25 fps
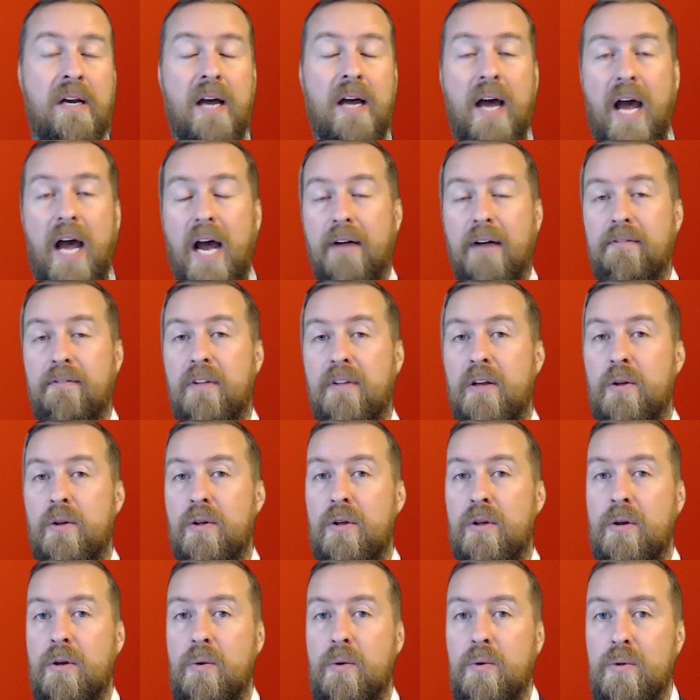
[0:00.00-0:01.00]
Have
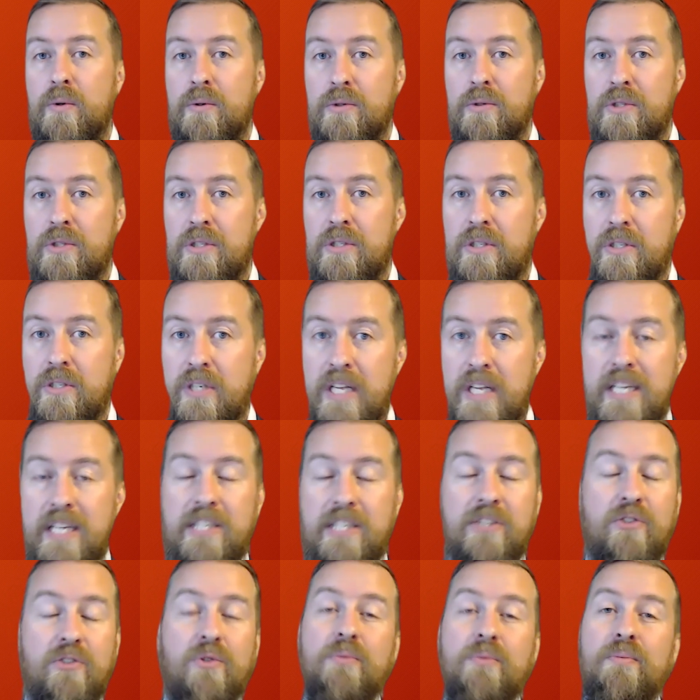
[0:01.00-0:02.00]
they used
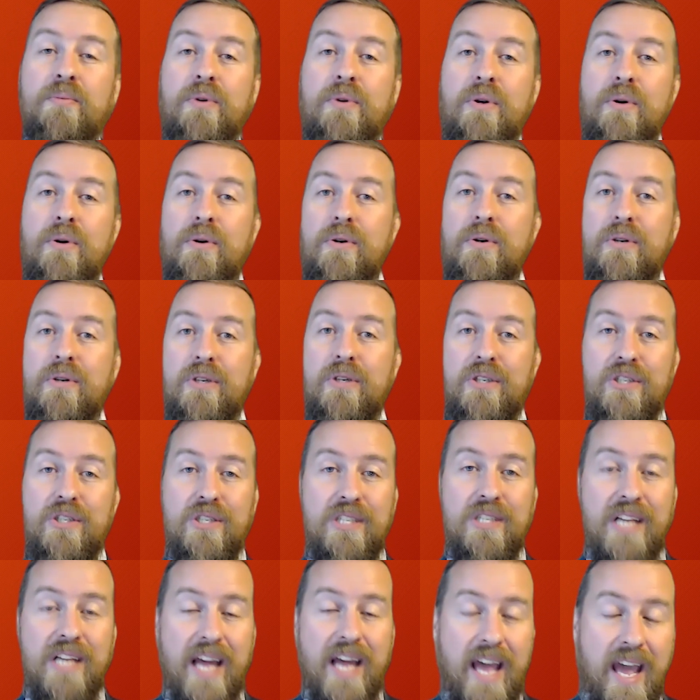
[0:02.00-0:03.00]

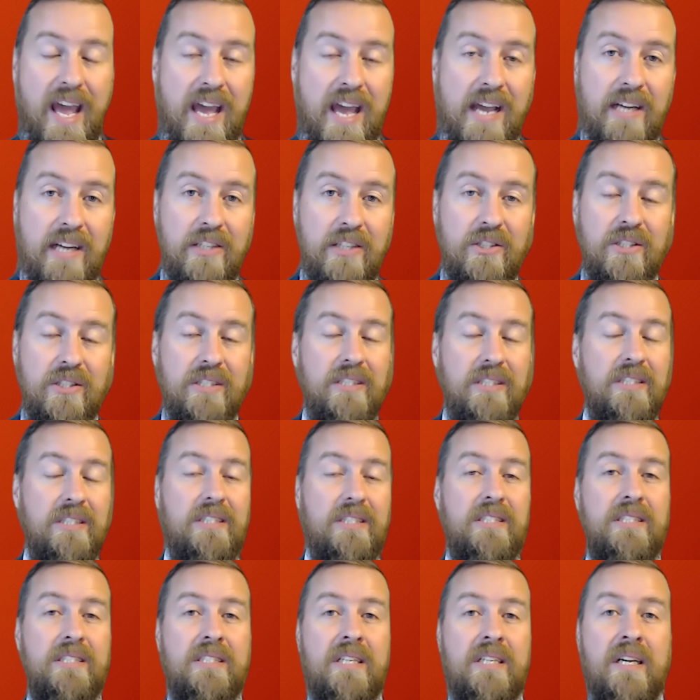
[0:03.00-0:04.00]
distributors,
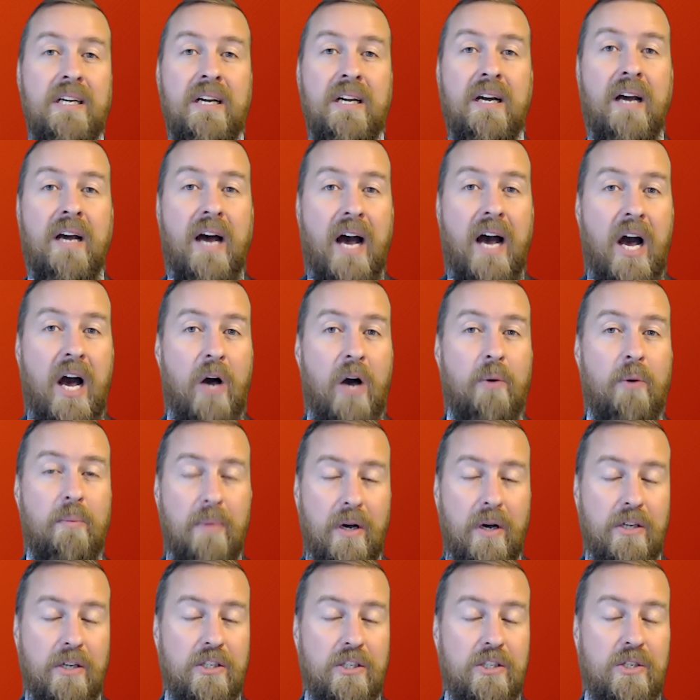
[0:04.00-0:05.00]
agents? How
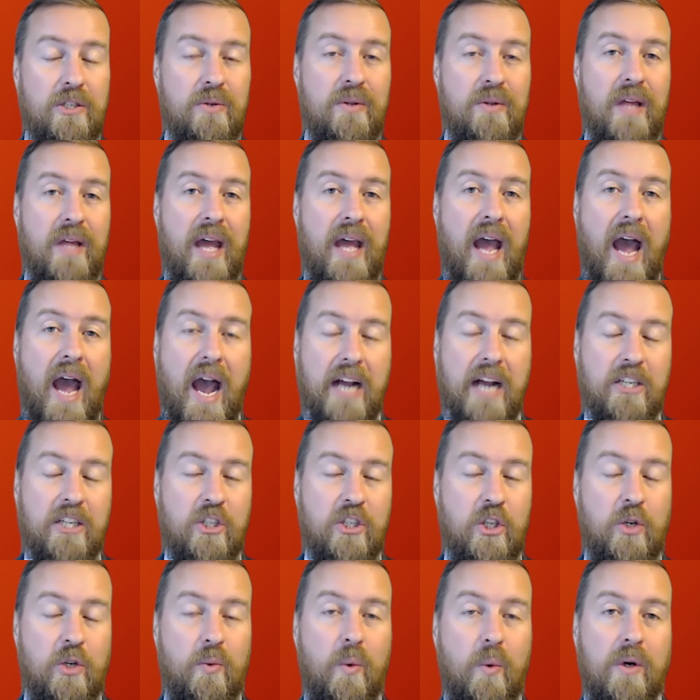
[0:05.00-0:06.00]
much do they
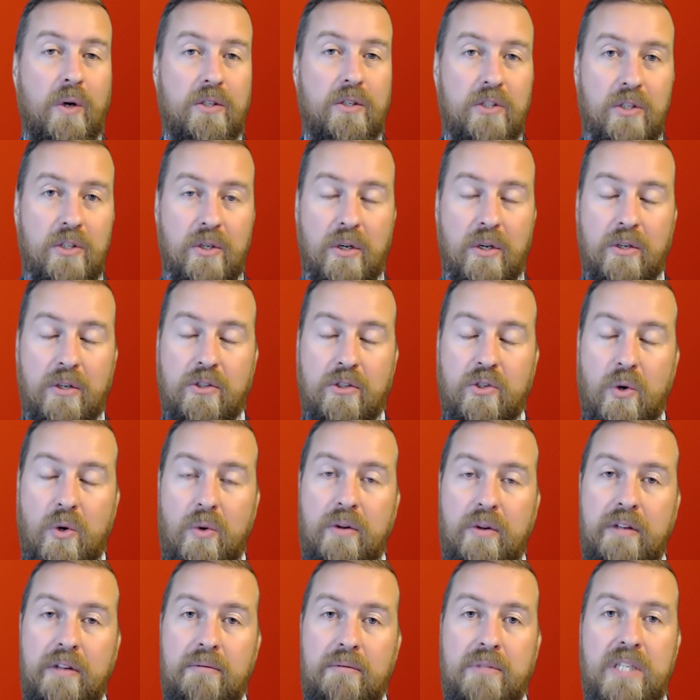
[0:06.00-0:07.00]
actually want to
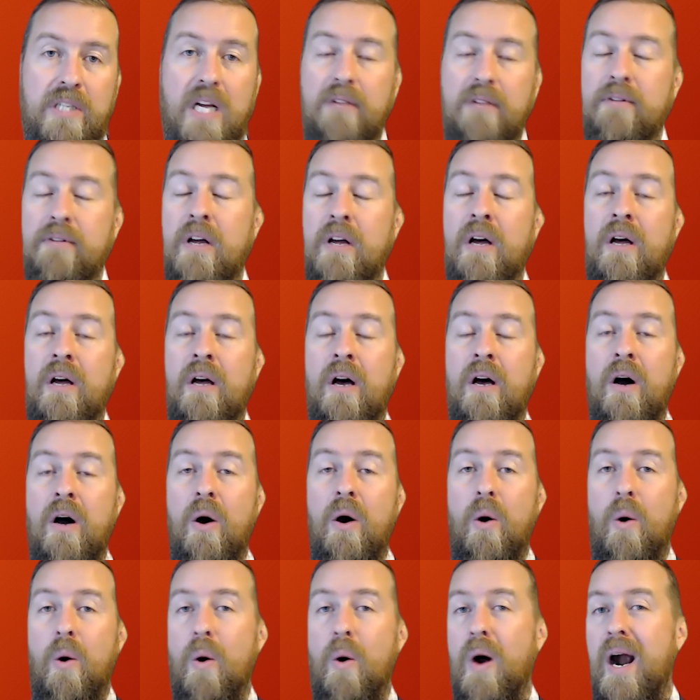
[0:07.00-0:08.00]
control themselves?
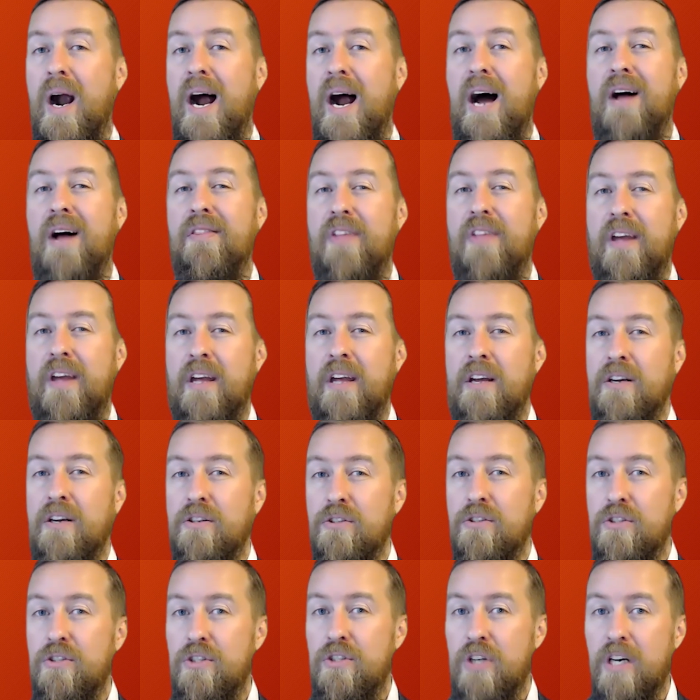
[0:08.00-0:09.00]
Or are they
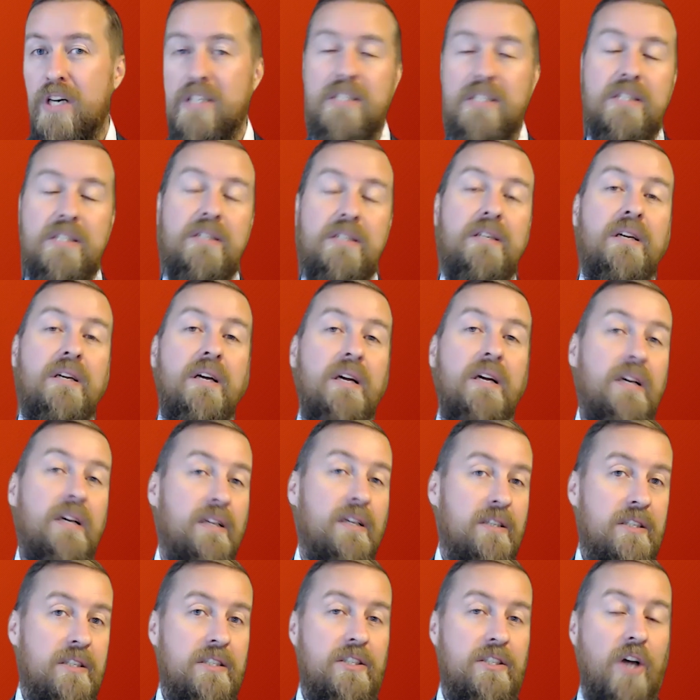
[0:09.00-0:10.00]
just
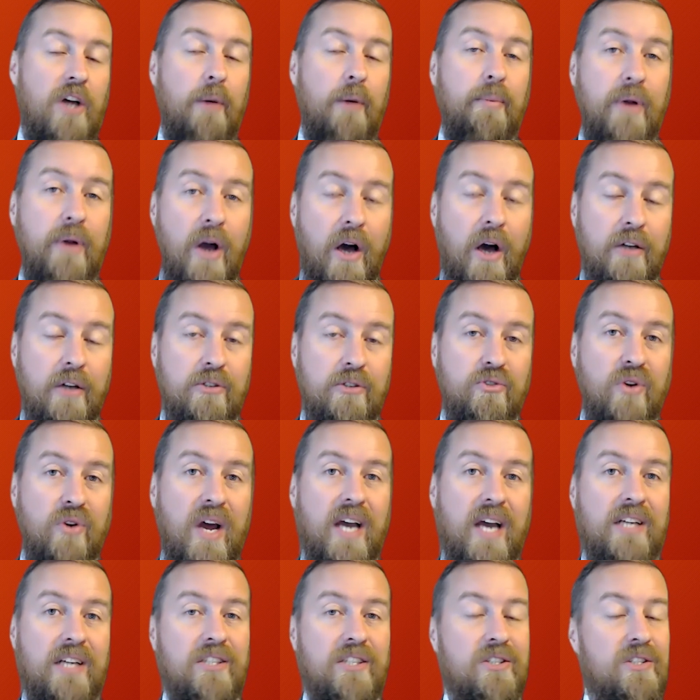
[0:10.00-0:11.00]

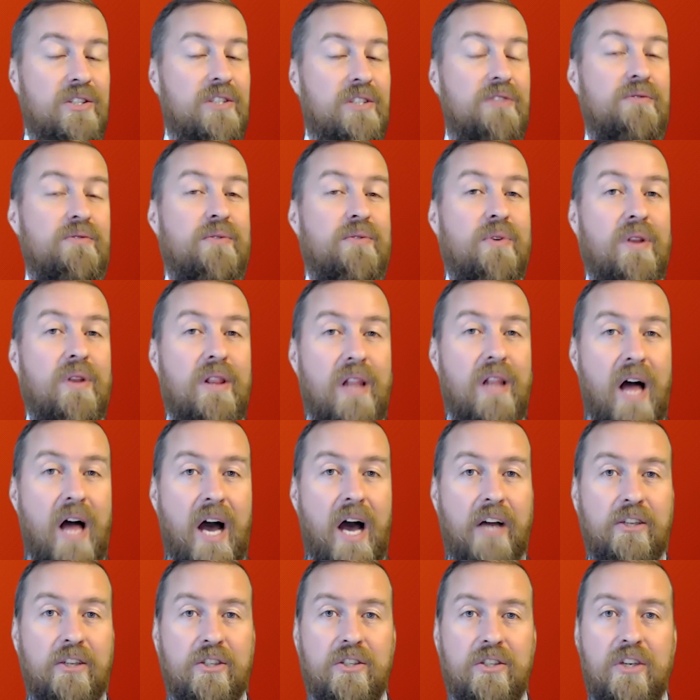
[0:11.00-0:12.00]
subcontractors for
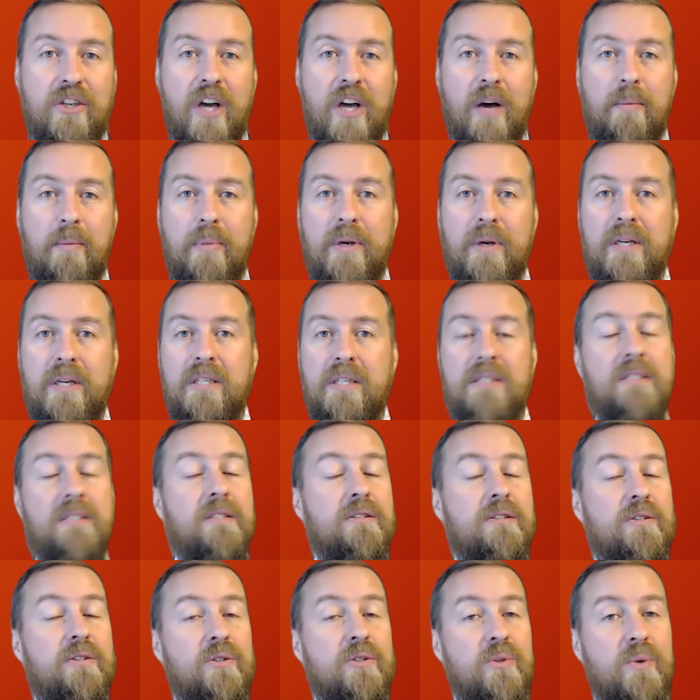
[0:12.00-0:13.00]
larger
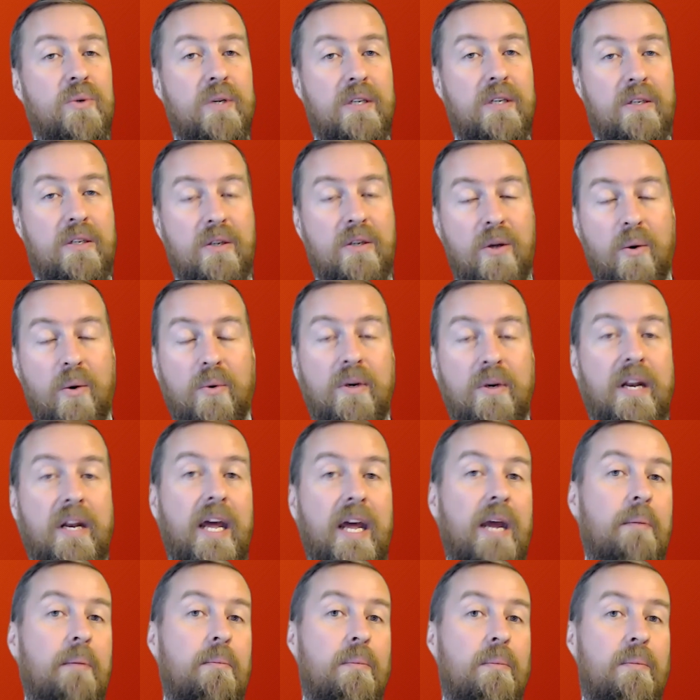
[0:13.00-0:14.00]
companies doing
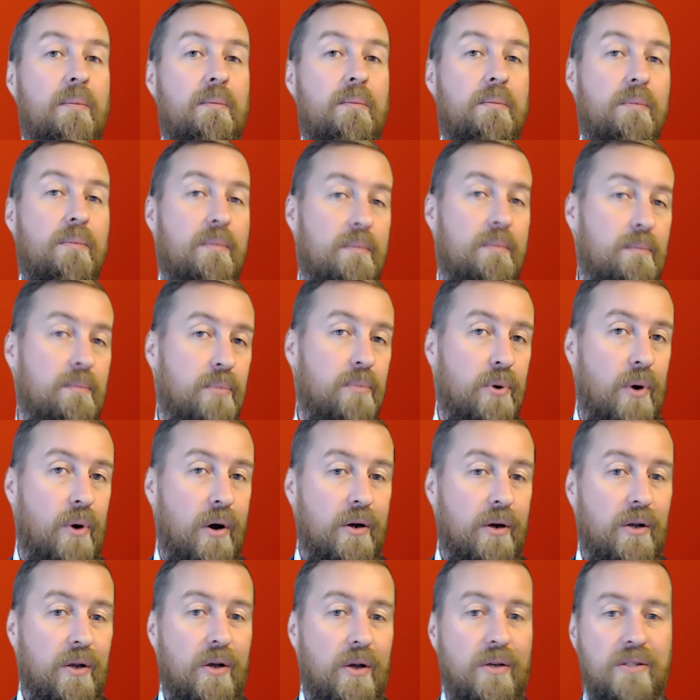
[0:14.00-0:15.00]
no-name
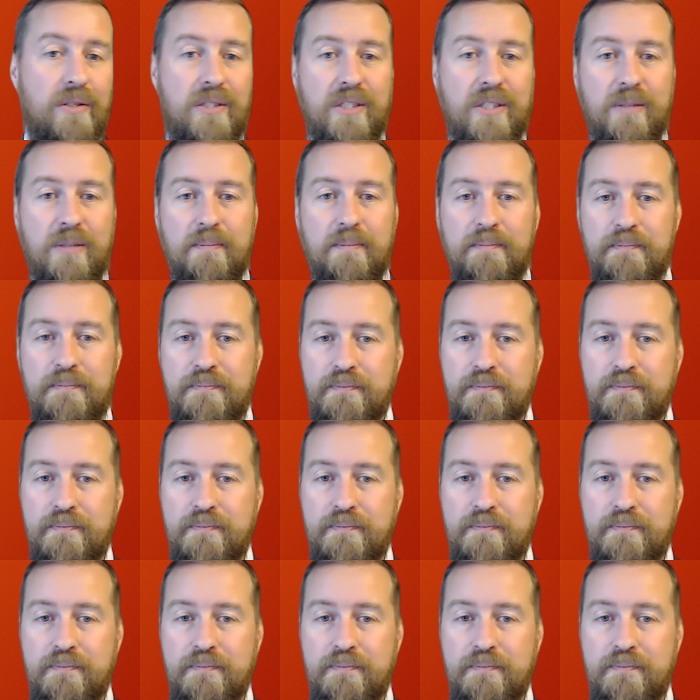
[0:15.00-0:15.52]
products?